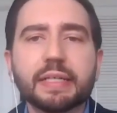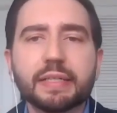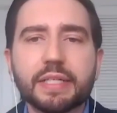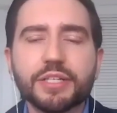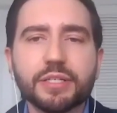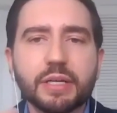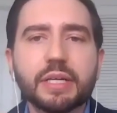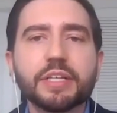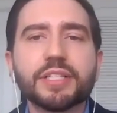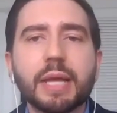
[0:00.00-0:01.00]
in this
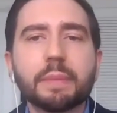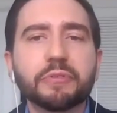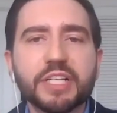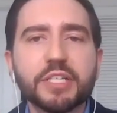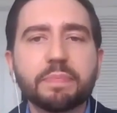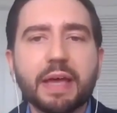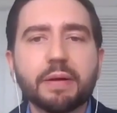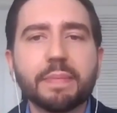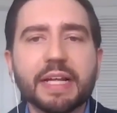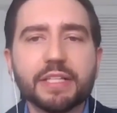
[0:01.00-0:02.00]
in this type of
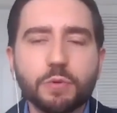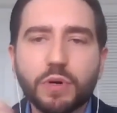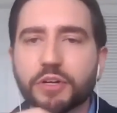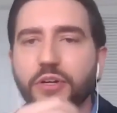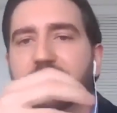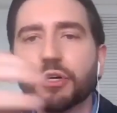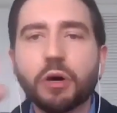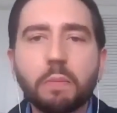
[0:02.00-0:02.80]
experiments where you have you know